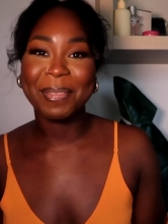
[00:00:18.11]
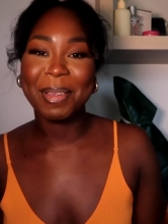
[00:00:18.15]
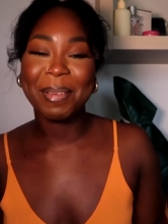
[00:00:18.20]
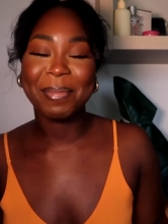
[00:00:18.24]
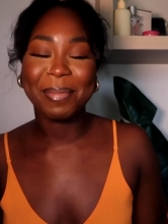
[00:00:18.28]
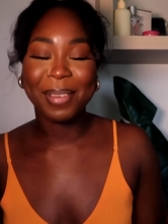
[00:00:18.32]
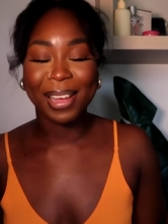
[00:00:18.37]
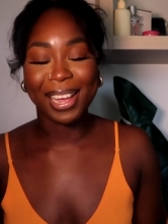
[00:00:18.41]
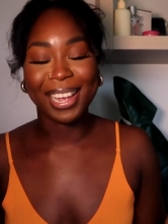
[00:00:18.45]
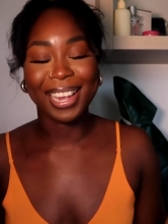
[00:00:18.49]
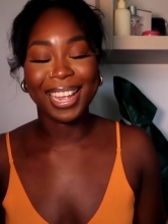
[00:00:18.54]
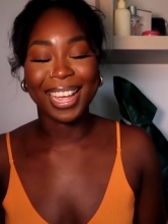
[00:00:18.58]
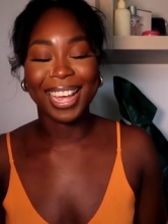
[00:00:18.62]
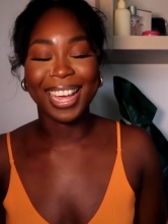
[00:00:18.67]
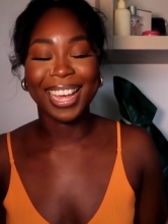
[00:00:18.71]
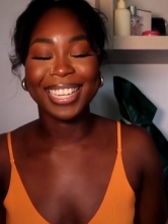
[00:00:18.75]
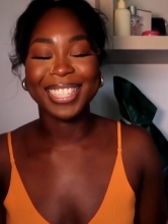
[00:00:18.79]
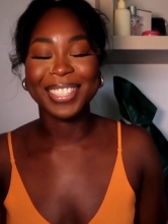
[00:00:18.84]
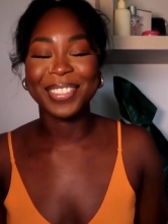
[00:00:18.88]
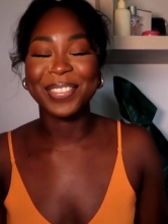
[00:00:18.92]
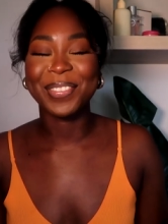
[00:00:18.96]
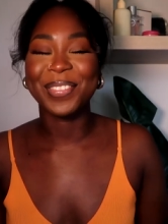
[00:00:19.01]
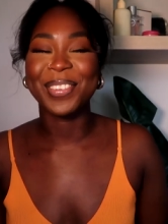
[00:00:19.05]
to be back
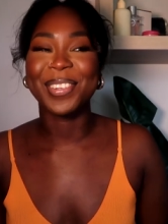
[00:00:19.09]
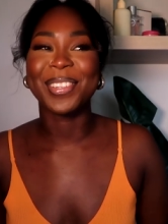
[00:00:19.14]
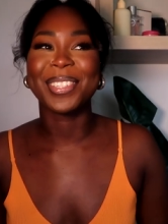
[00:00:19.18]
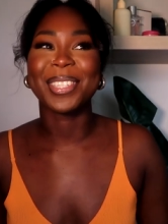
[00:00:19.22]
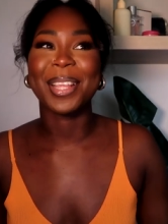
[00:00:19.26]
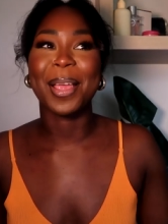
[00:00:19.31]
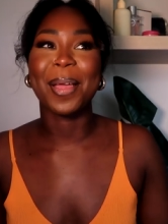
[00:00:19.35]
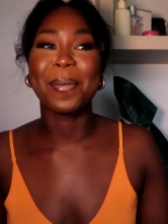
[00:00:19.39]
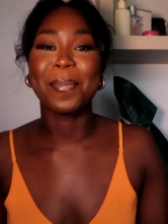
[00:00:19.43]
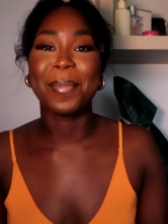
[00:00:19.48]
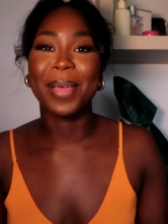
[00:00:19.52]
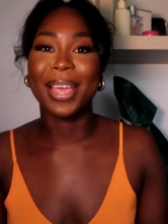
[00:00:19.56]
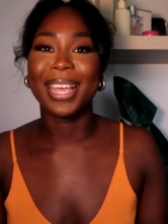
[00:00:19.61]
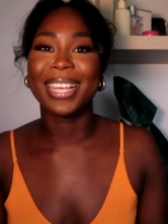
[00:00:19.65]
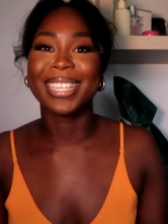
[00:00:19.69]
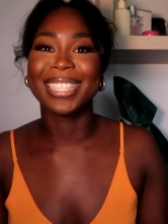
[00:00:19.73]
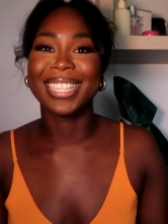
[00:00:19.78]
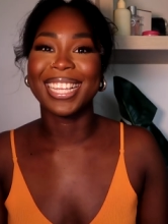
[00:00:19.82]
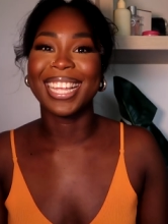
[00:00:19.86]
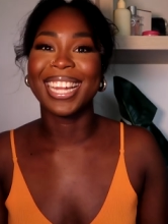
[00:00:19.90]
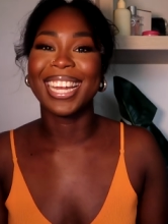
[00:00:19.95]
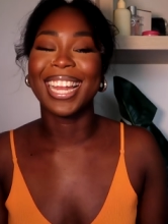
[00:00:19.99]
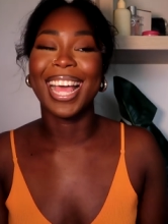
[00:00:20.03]
guys it feels
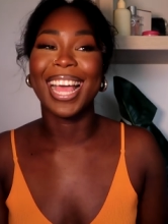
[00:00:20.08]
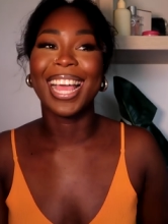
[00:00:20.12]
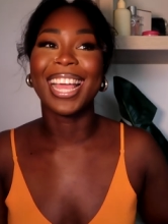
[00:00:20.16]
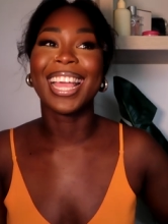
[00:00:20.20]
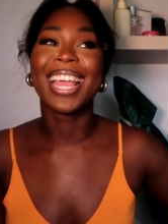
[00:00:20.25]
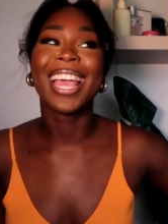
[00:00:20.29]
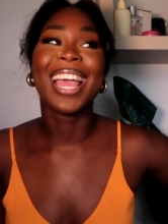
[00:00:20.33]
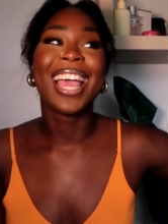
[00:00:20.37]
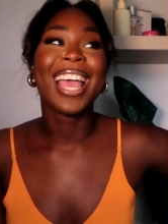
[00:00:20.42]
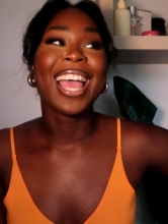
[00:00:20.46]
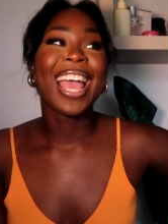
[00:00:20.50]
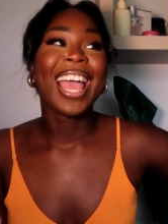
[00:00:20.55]
amazing like